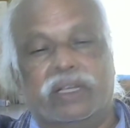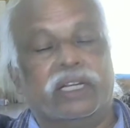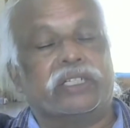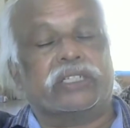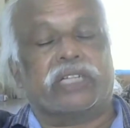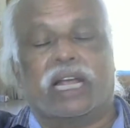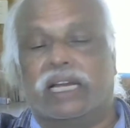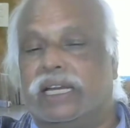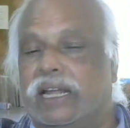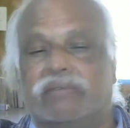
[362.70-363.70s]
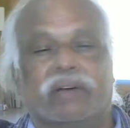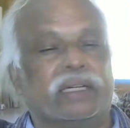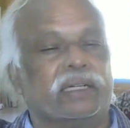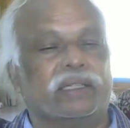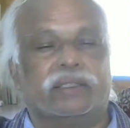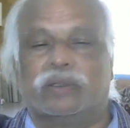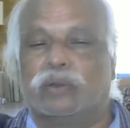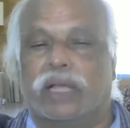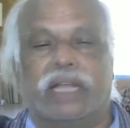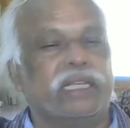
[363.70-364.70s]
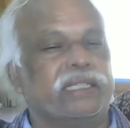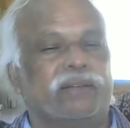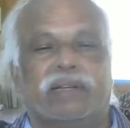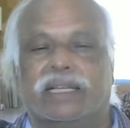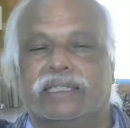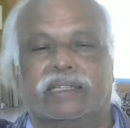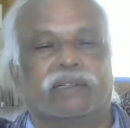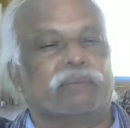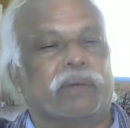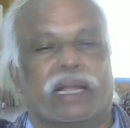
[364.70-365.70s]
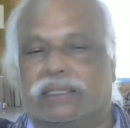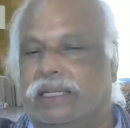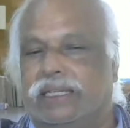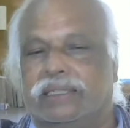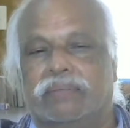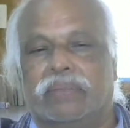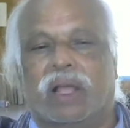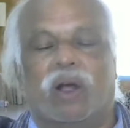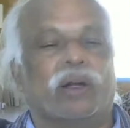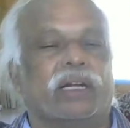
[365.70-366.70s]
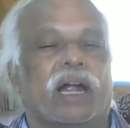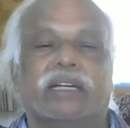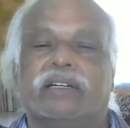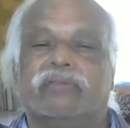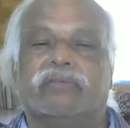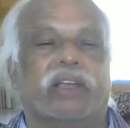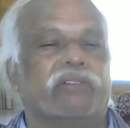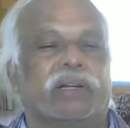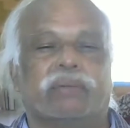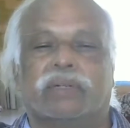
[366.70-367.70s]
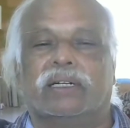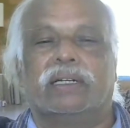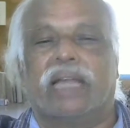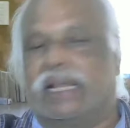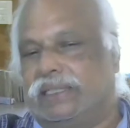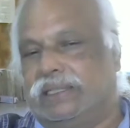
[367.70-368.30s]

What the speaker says: shall never do any civil engineering practice on unfavorable land.